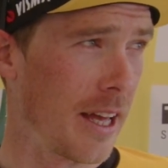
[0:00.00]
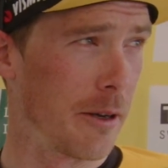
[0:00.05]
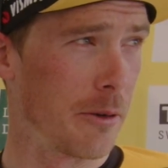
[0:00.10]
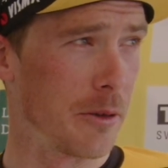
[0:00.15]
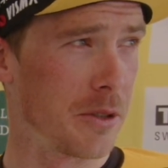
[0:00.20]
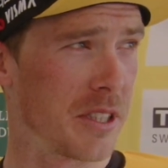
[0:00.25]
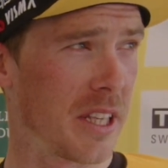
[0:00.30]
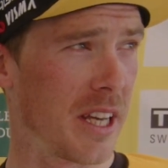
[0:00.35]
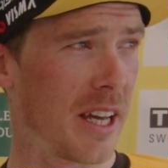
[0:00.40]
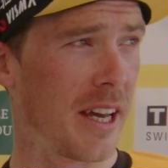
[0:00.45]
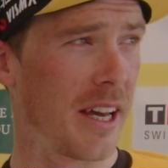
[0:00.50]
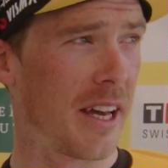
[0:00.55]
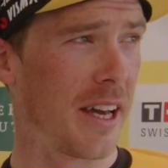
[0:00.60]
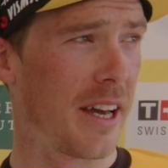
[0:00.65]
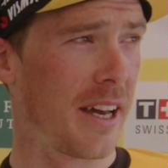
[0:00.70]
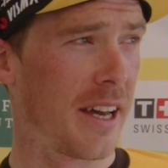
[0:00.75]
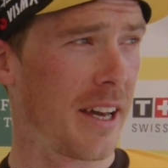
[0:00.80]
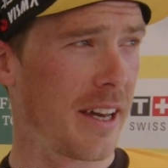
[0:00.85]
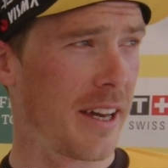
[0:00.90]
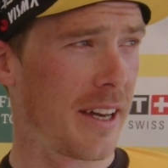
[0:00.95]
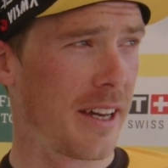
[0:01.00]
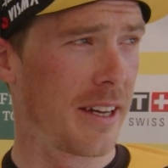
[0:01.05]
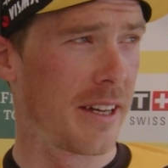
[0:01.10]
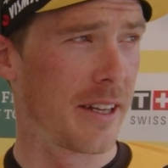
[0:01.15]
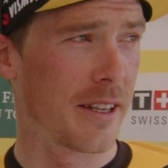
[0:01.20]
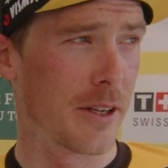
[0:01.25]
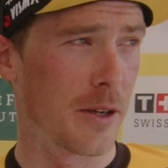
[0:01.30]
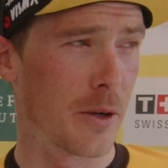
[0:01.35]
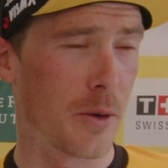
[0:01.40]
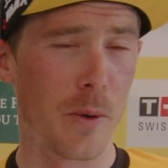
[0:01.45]
it was
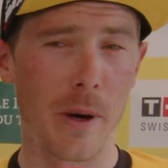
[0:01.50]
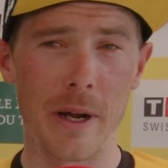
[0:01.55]
uh,